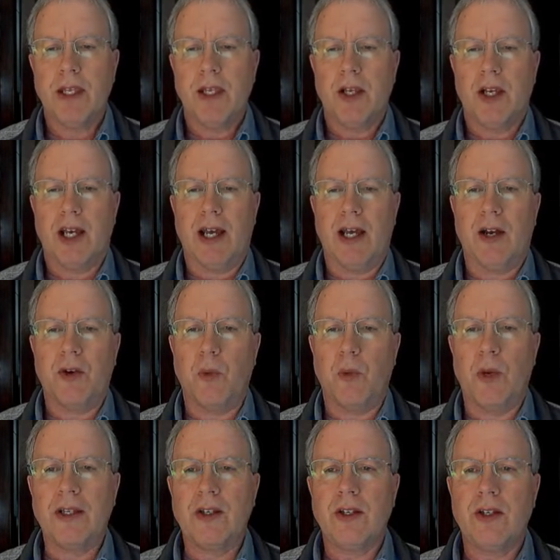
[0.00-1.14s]

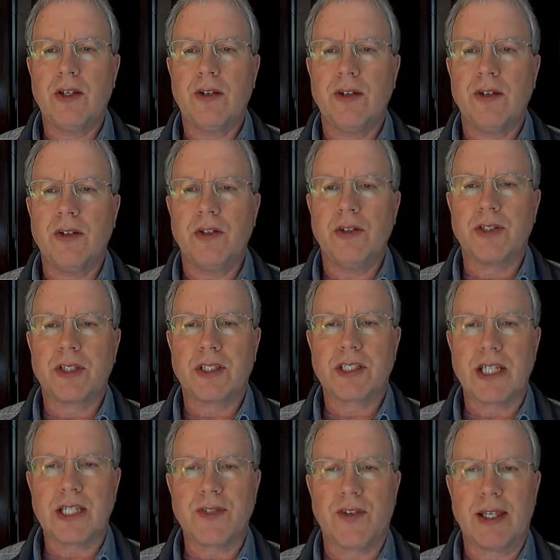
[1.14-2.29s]
When you
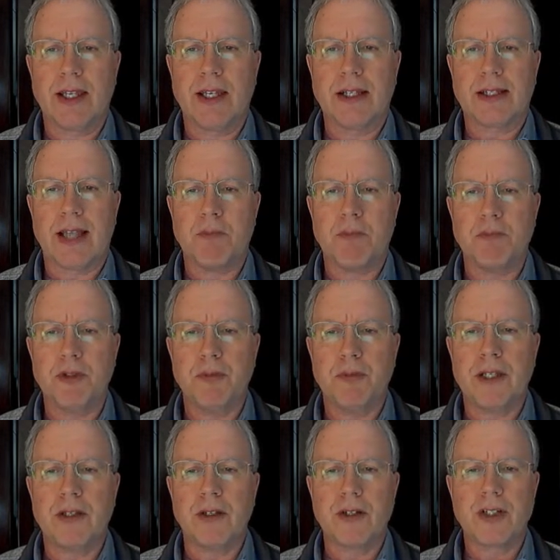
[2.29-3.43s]
successfully get that boot
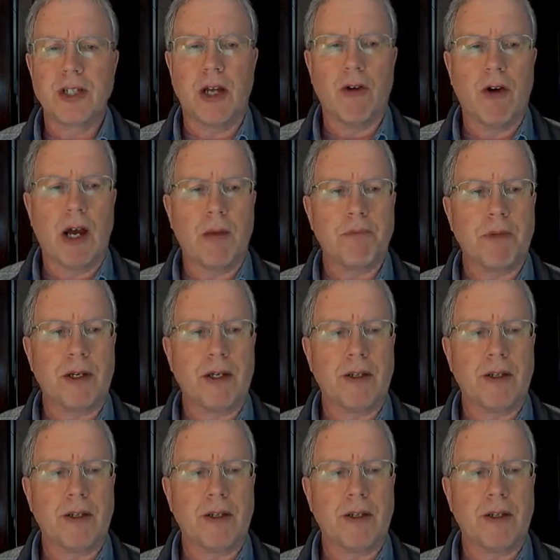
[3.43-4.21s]
menu to show up,